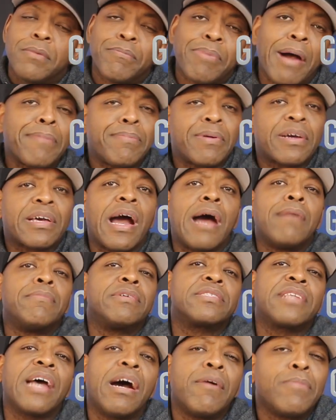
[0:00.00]
pop a
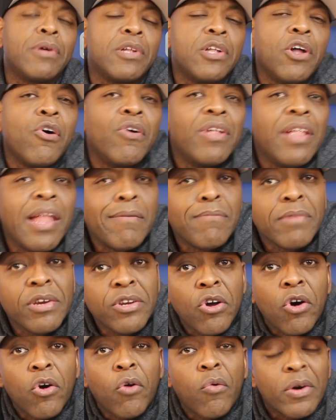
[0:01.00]
comment down below and let
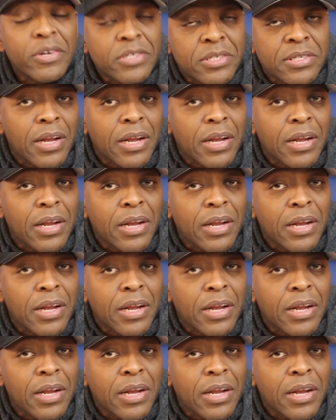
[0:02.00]
me know what